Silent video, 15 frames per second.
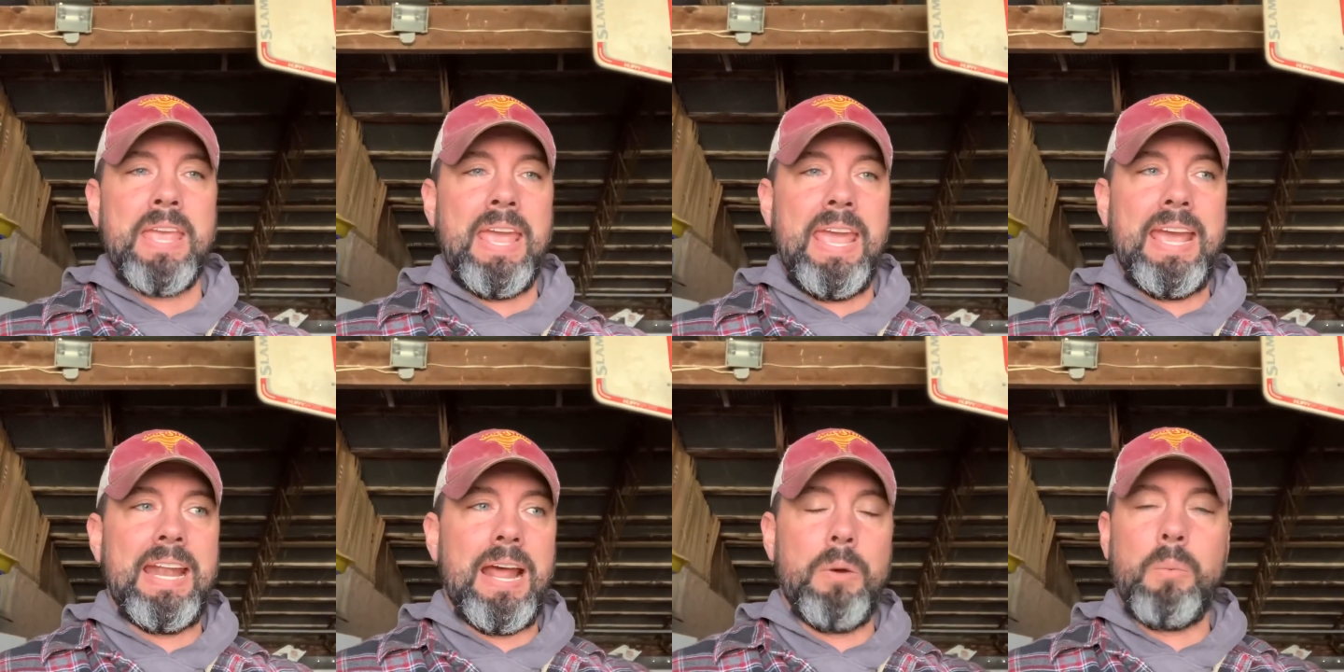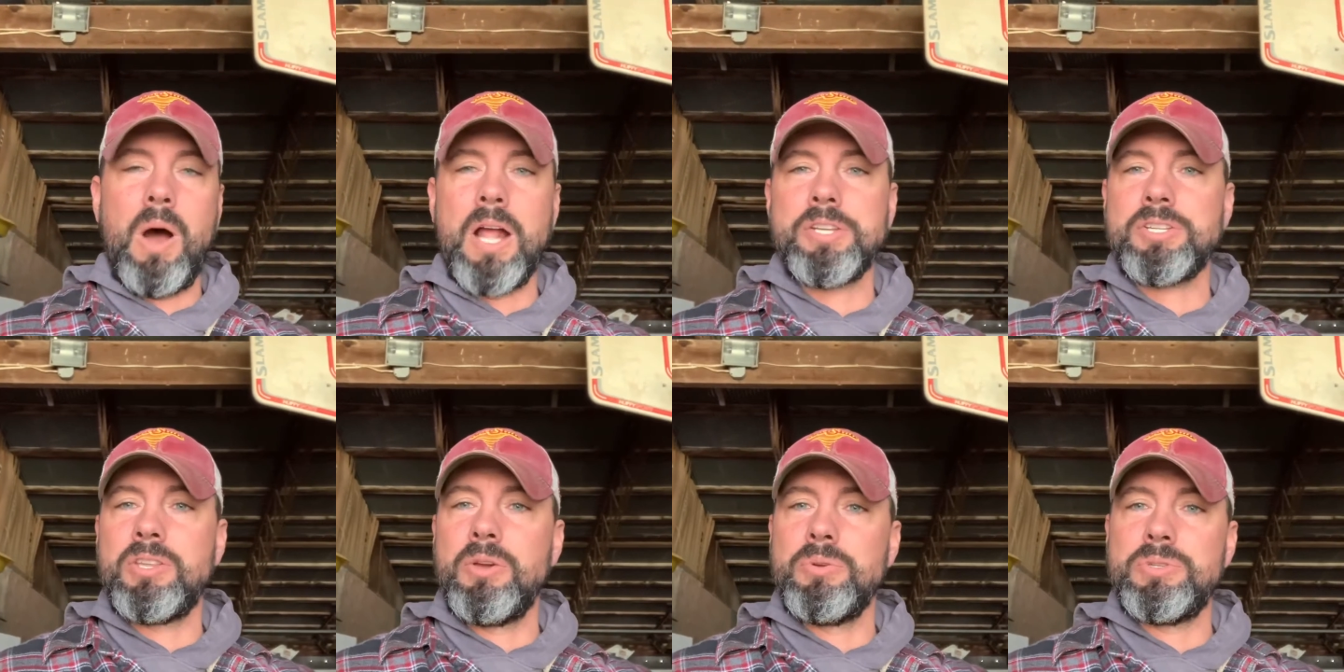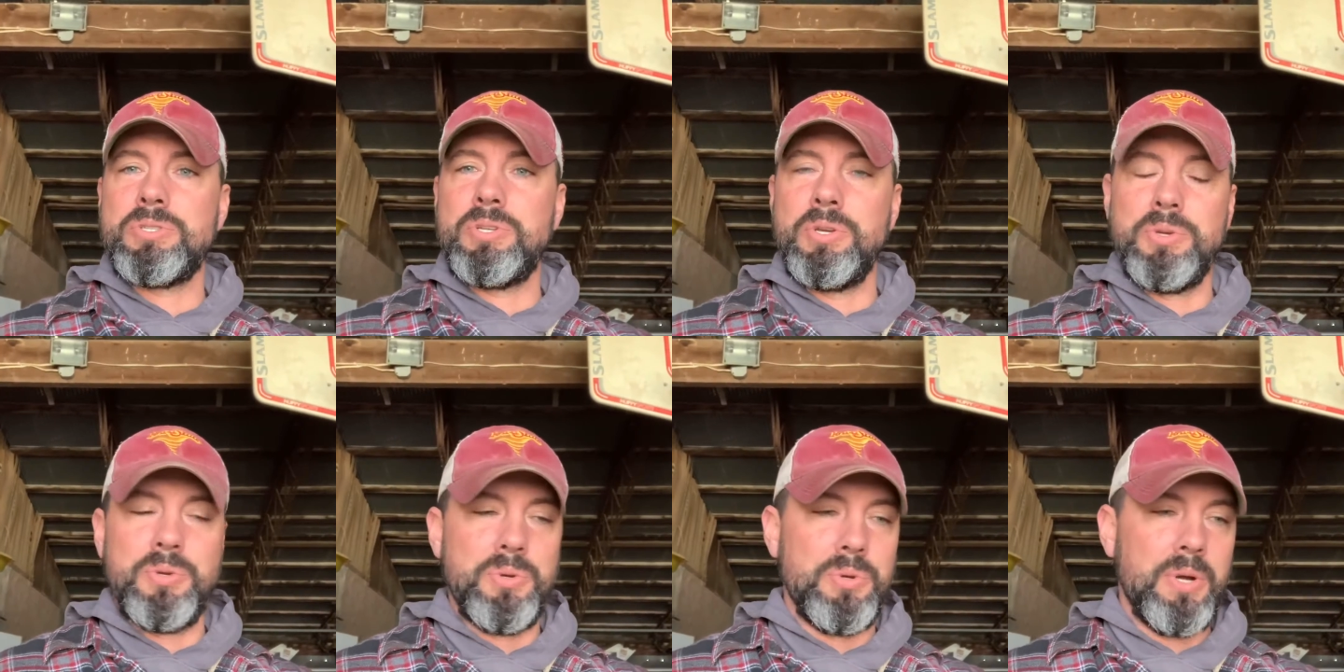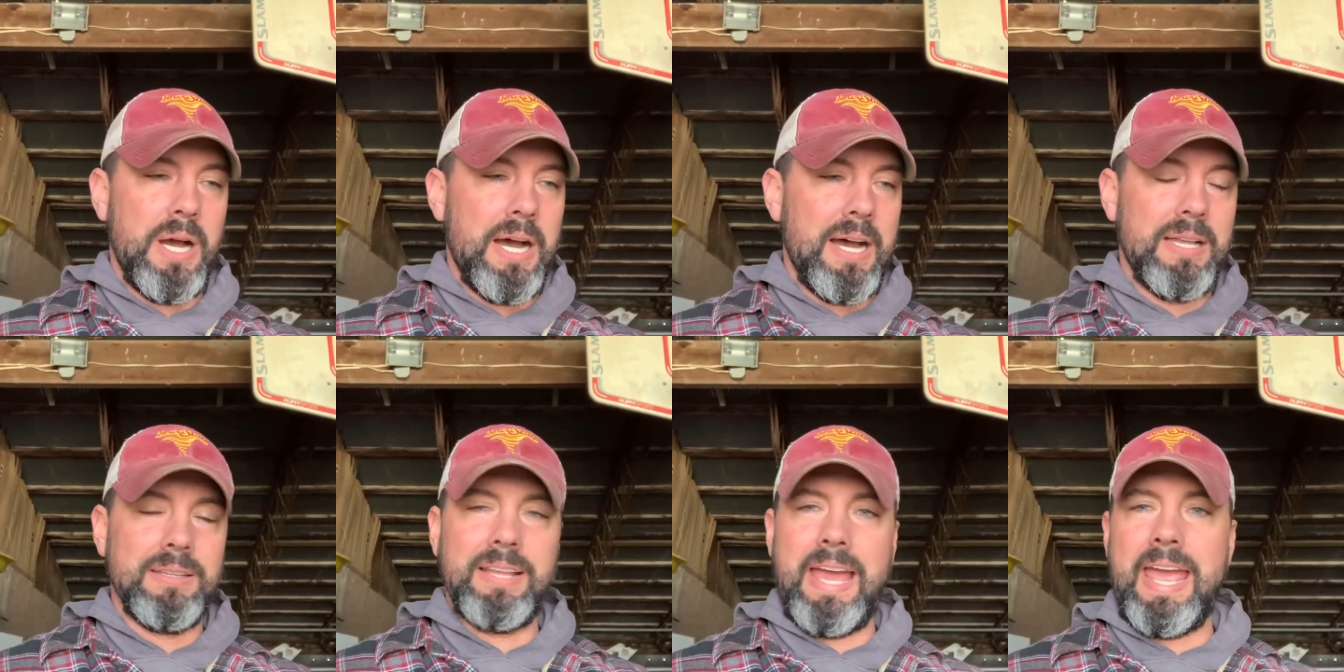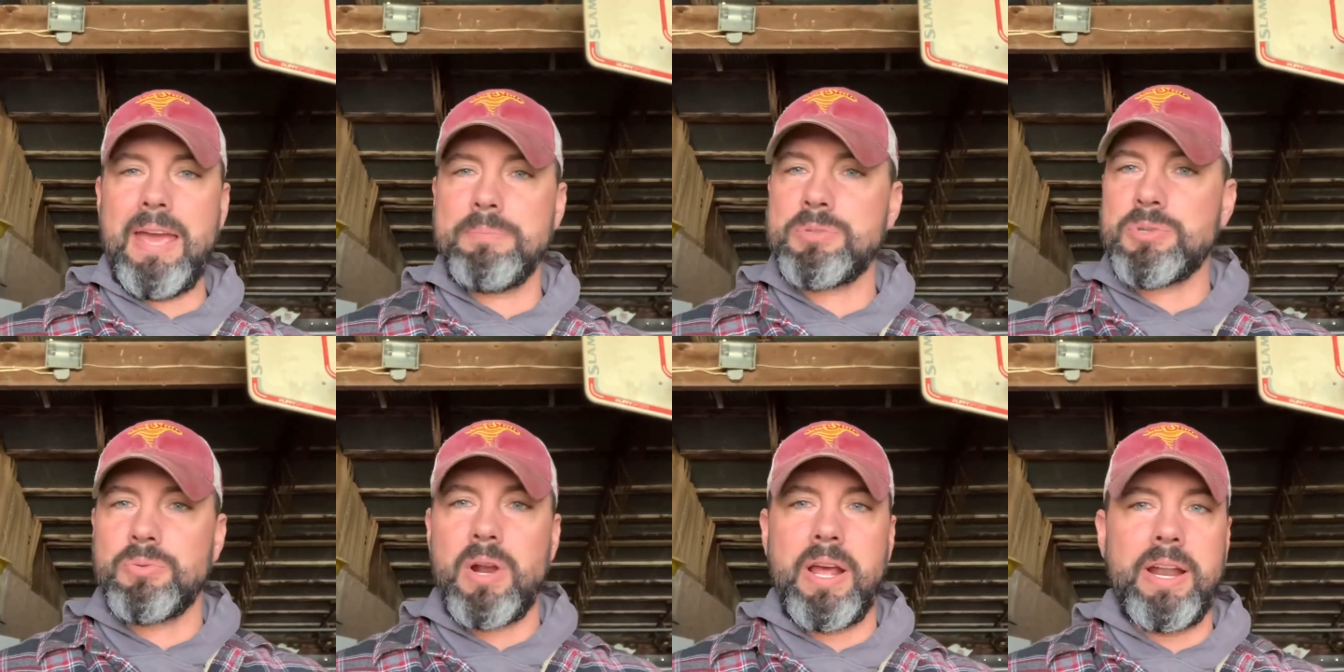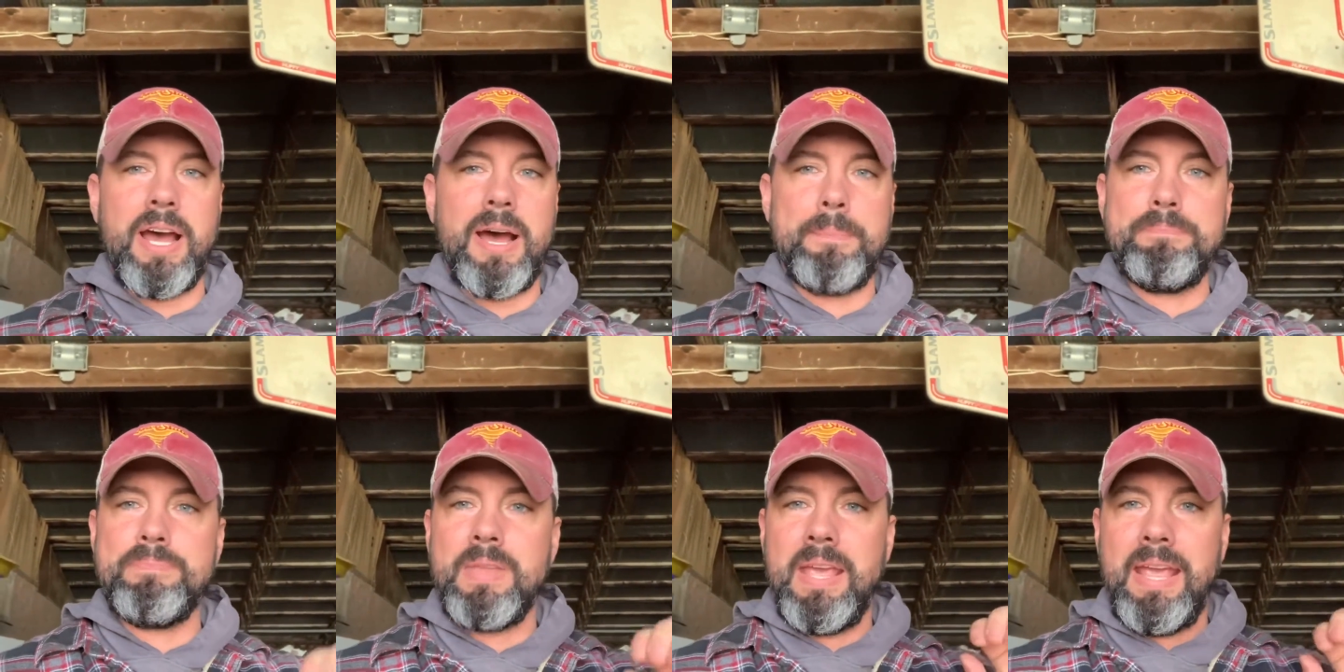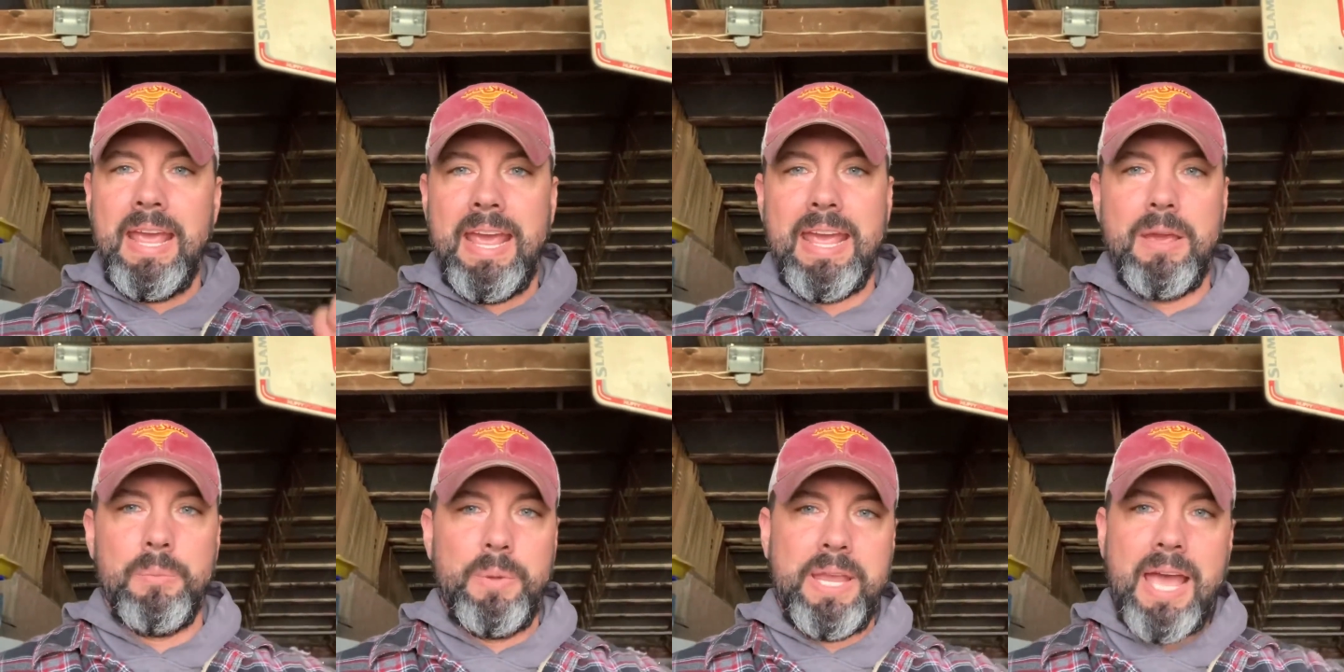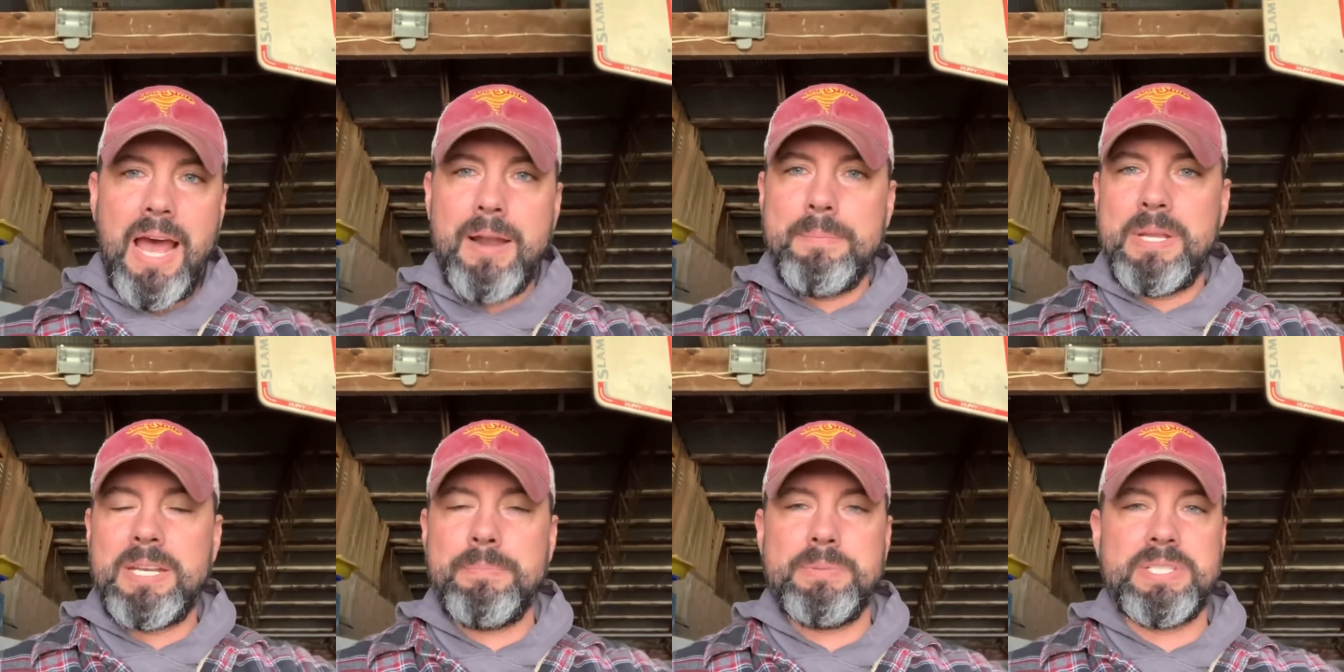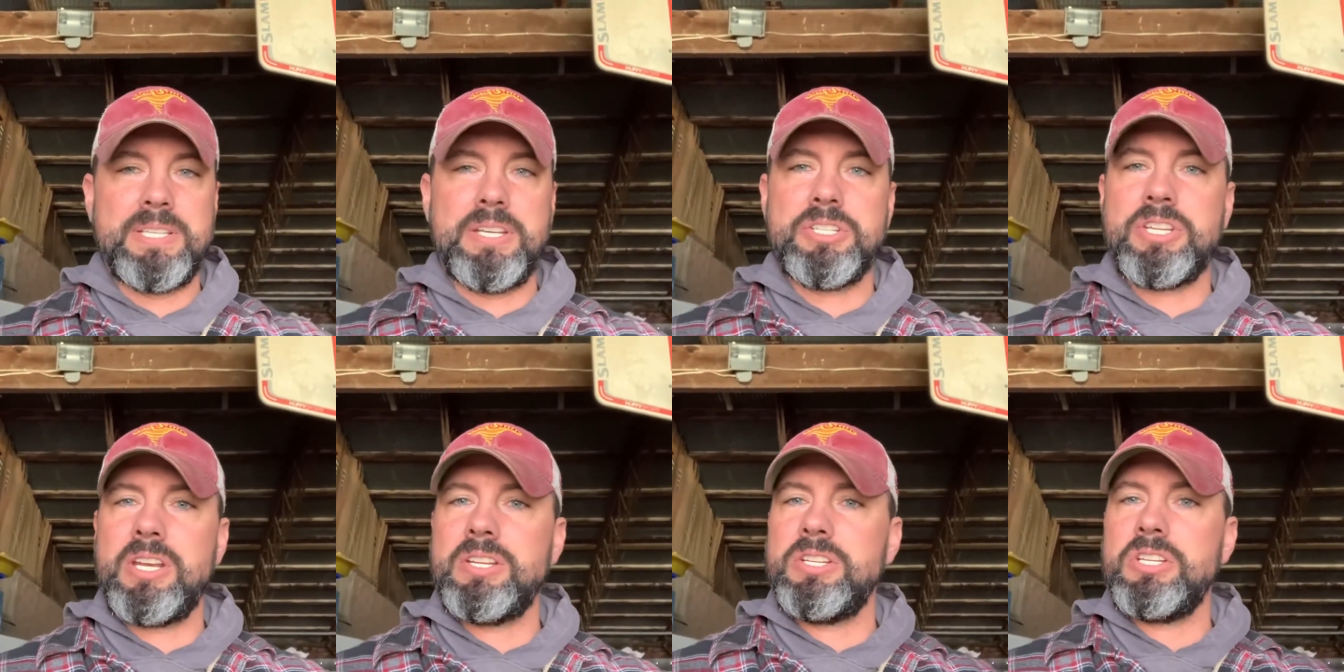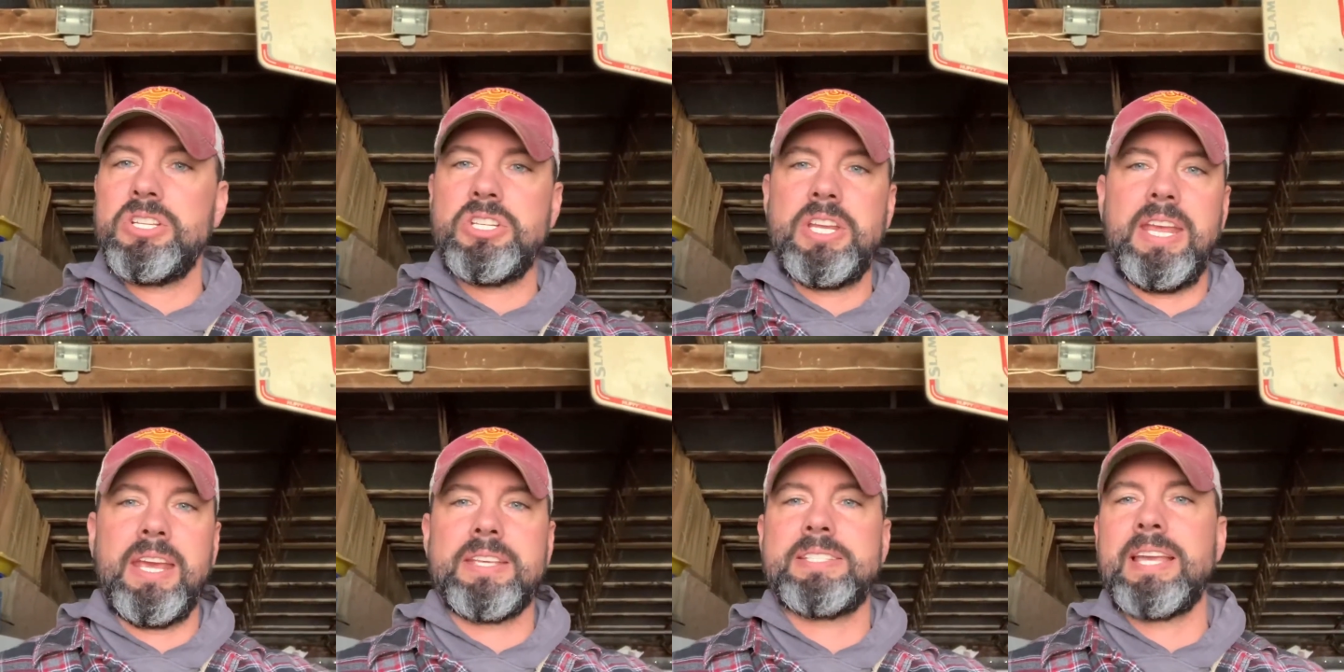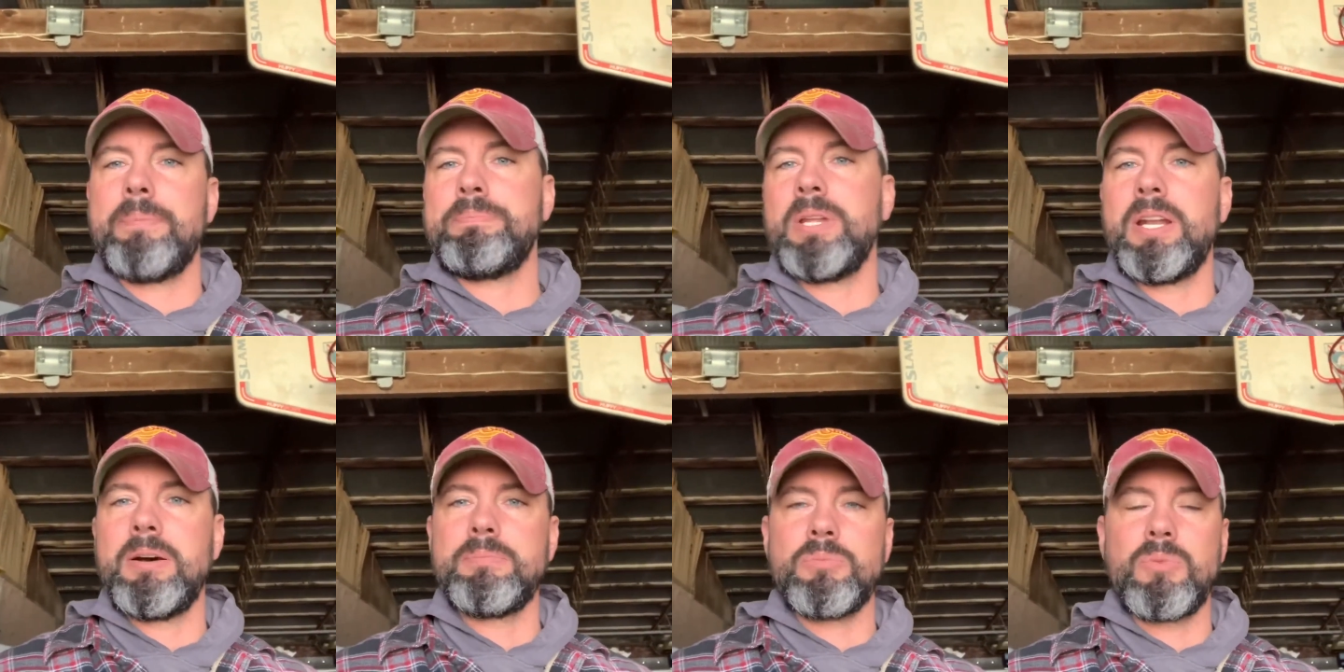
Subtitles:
and I watched those two lambs run up and we got him into position. She accepted him